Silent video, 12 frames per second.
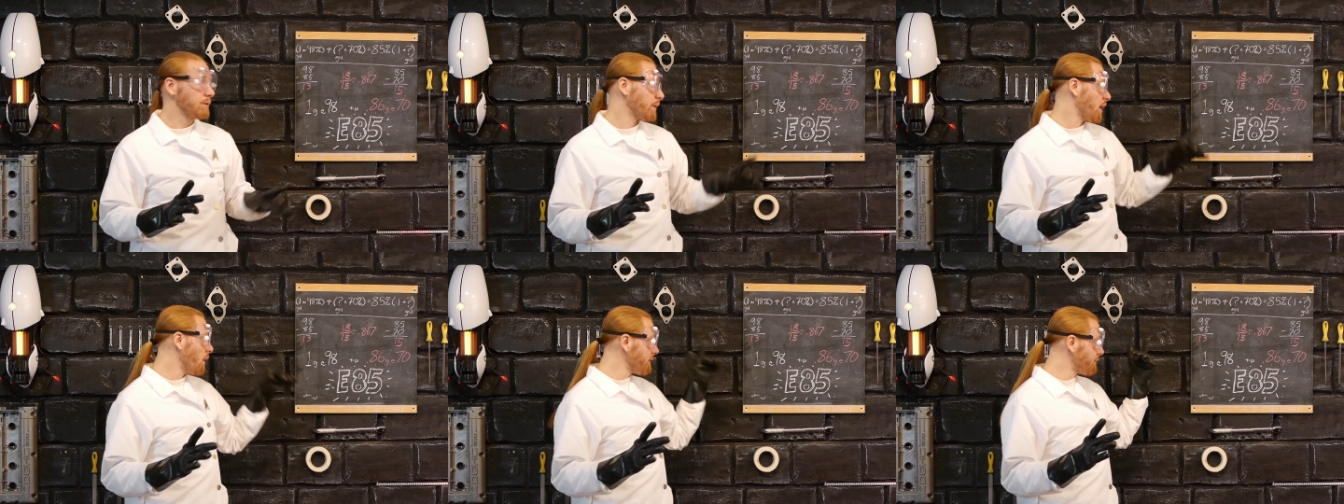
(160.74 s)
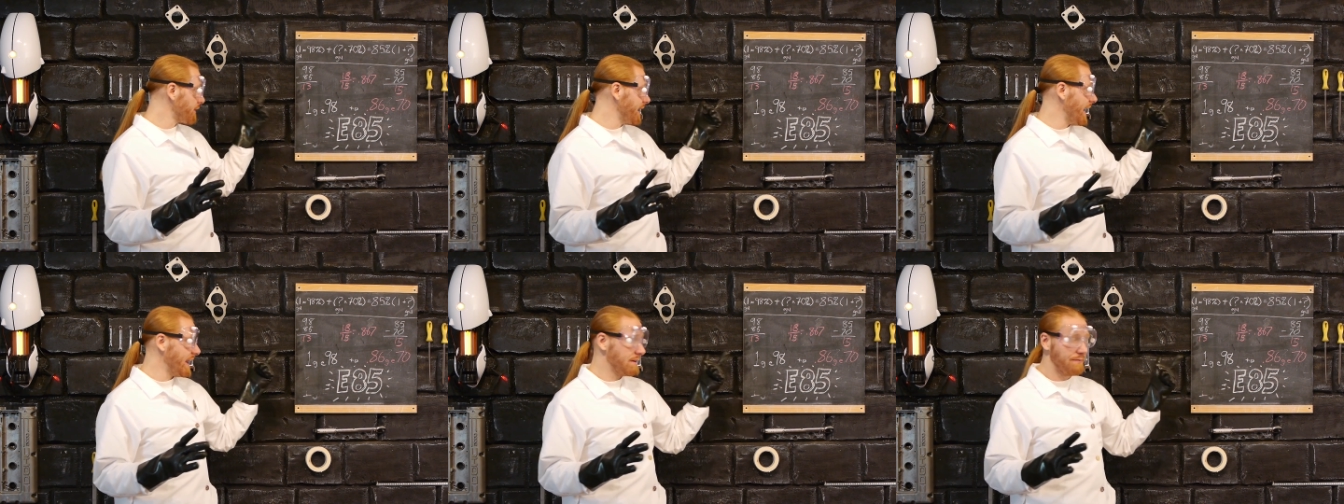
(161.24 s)
we're going for
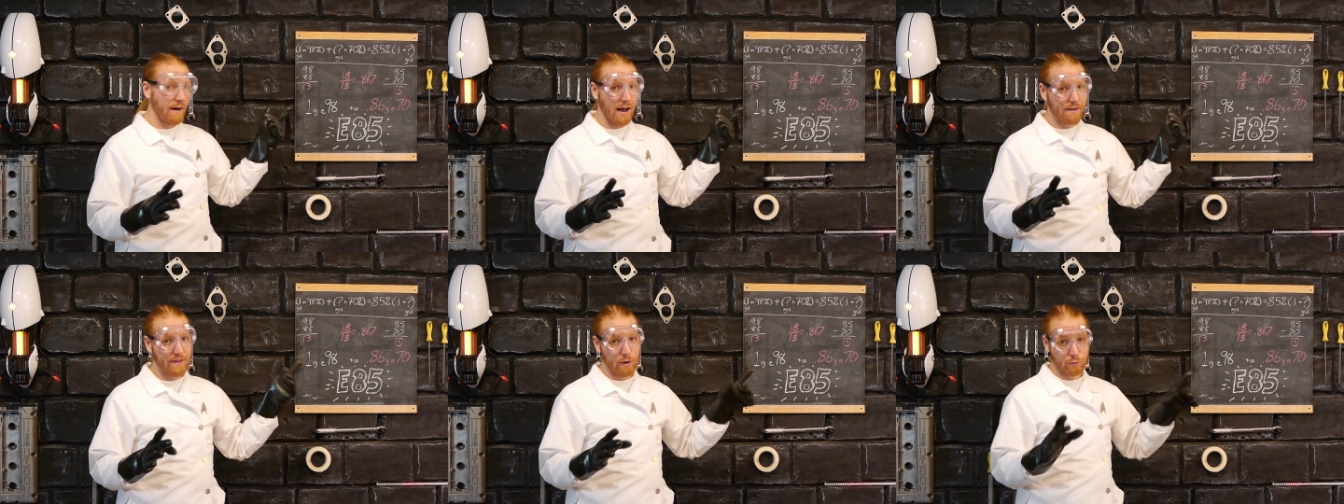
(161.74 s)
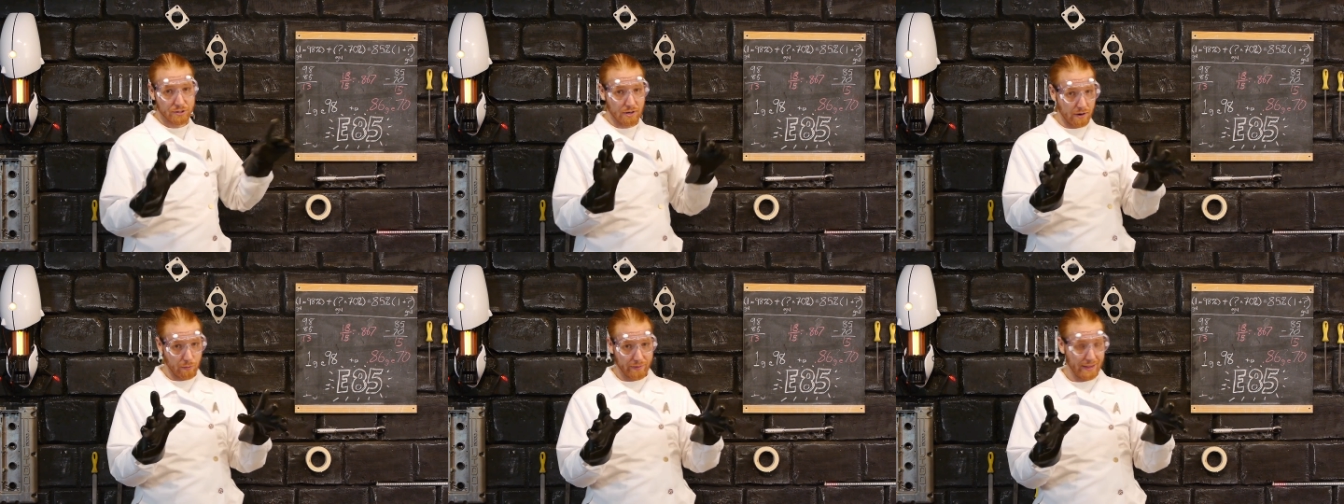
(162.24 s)
E85 and we're
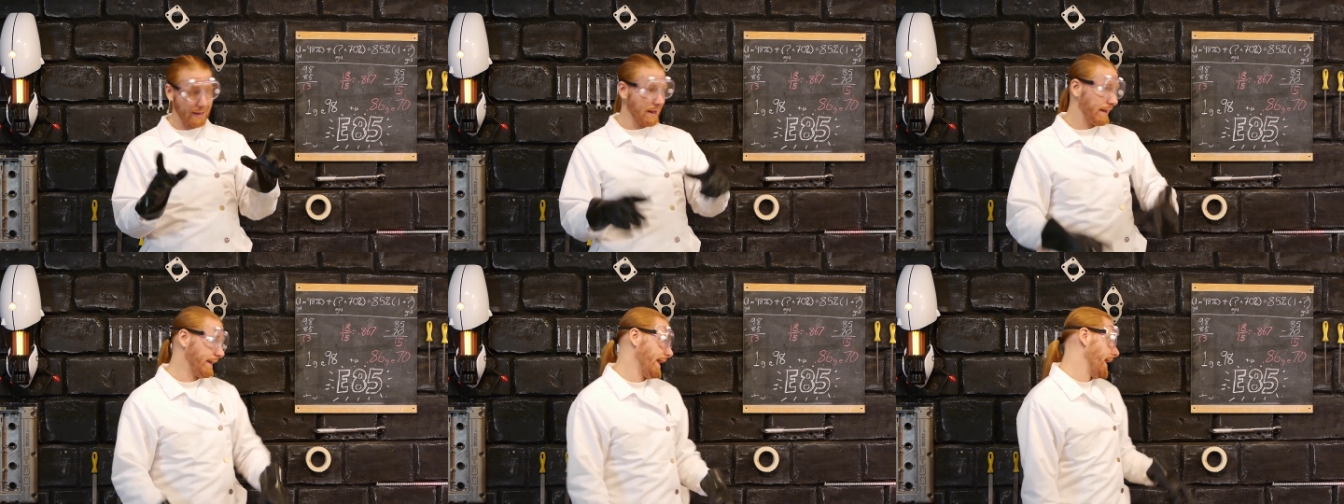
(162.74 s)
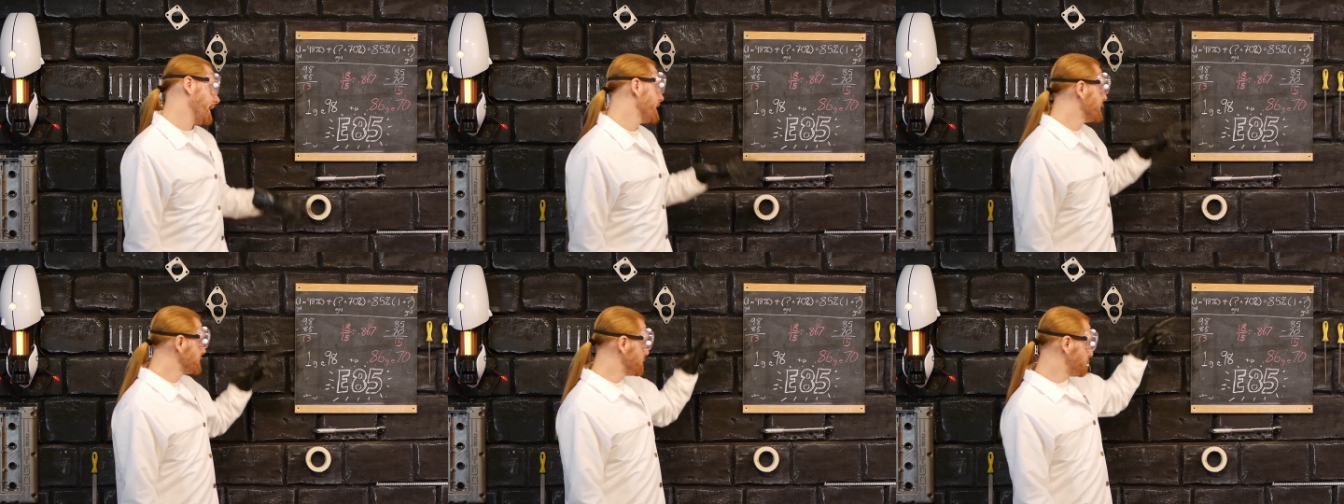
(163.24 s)
starting with E98.
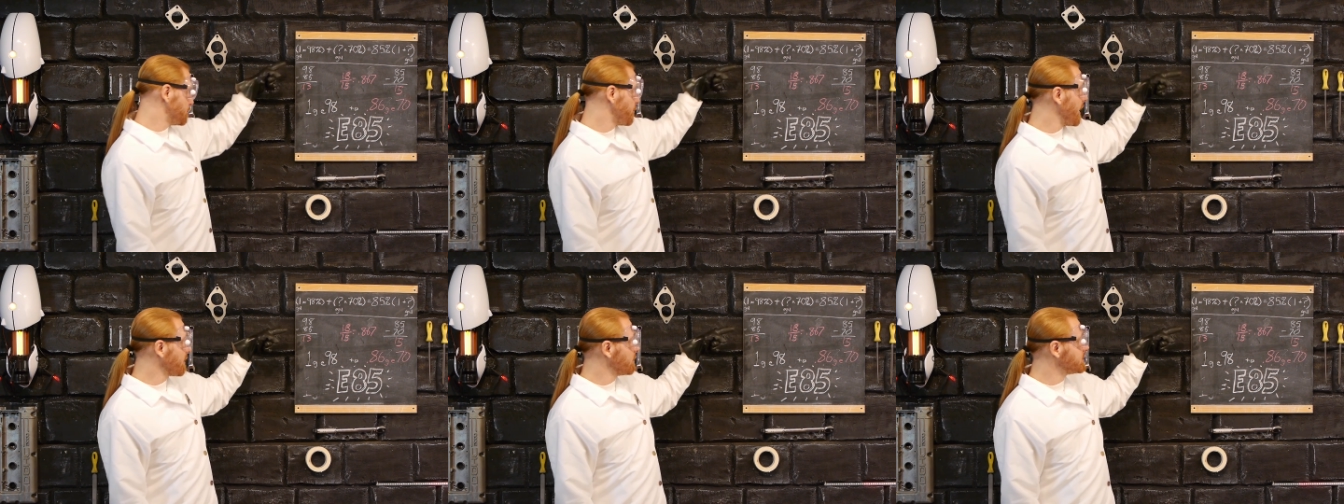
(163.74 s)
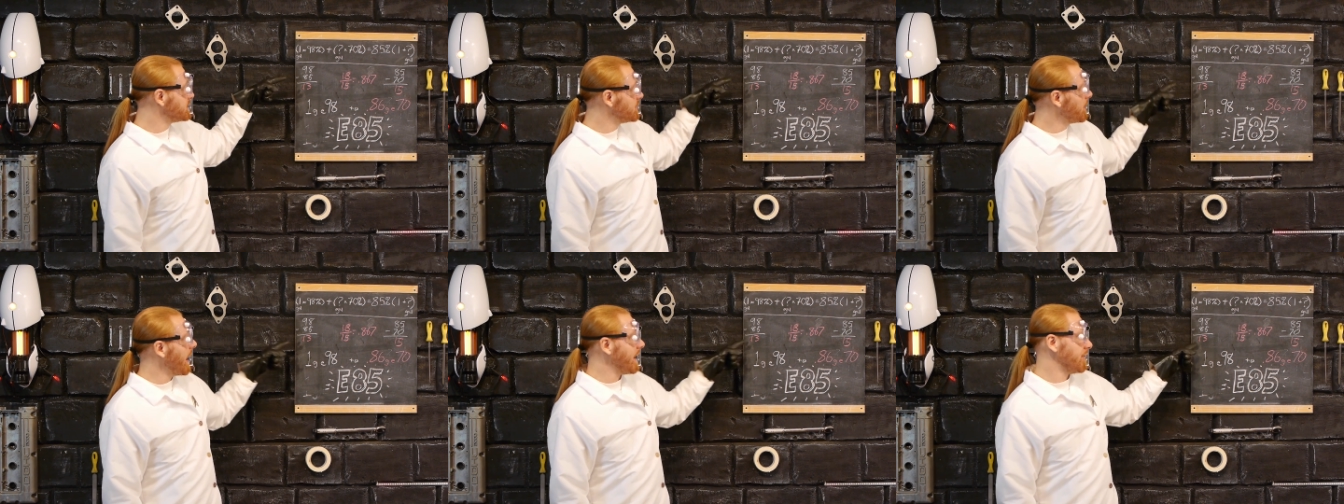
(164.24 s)
So subtract those
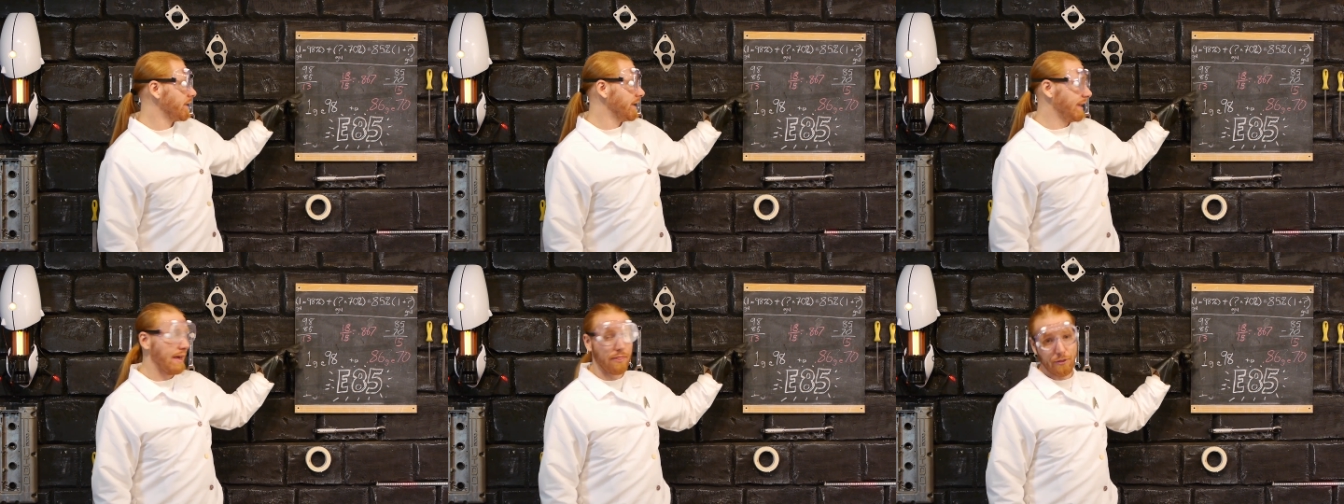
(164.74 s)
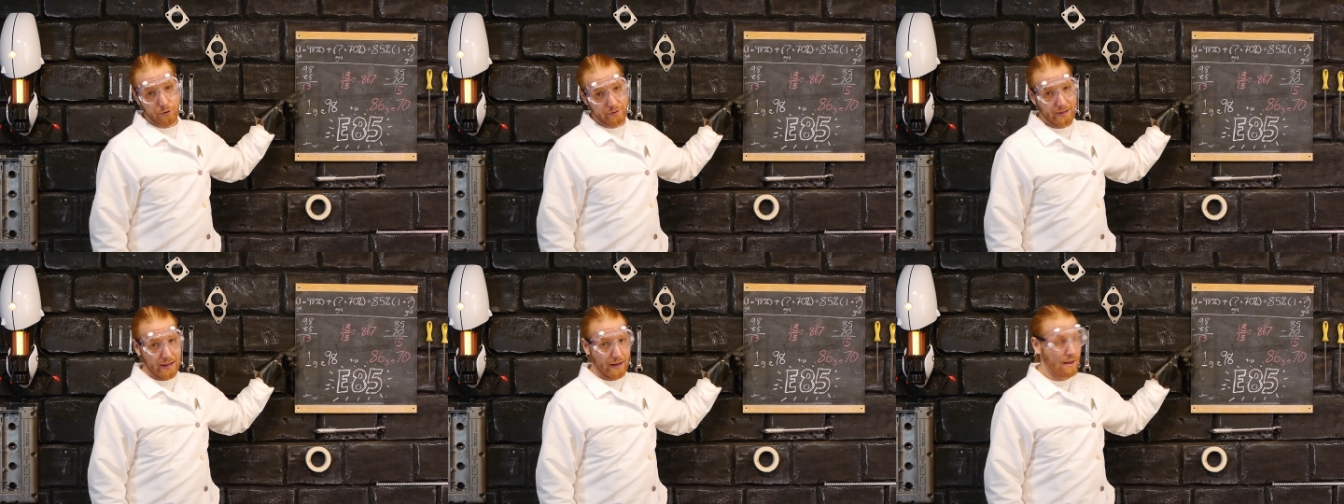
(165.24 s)
two and you're gonna get
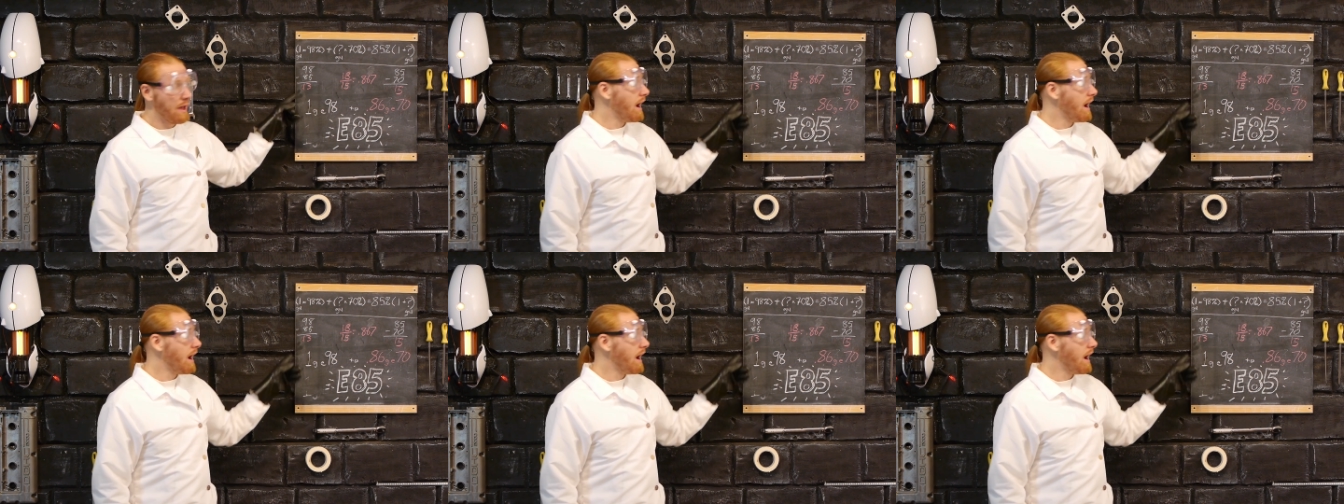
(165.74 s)
13.